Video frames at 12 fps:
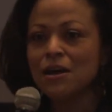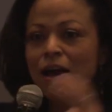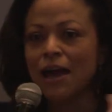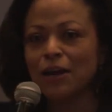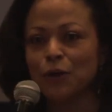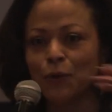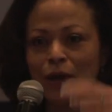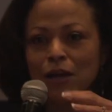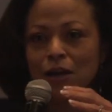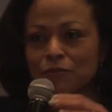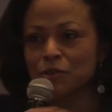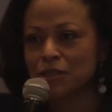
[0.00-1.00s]
Had a great
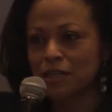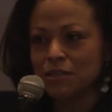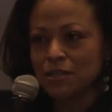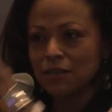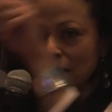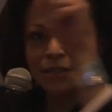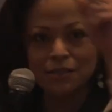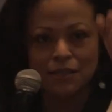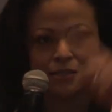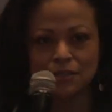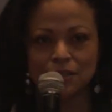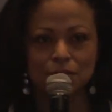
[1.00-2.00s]
conversation. Alexa, I
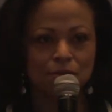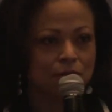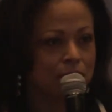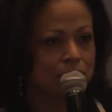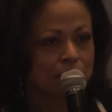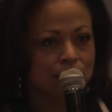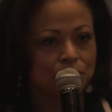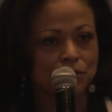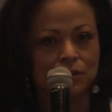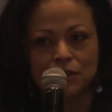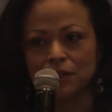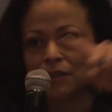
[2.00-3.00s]
saw you
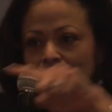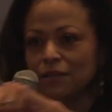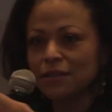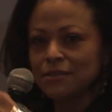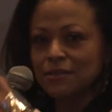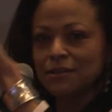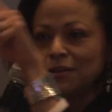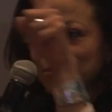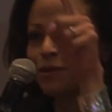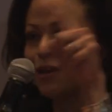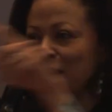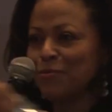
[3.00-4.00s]
earlier. Alexa
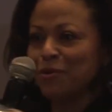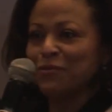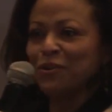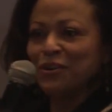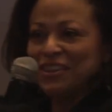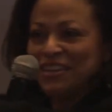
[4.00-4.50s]
Colo came right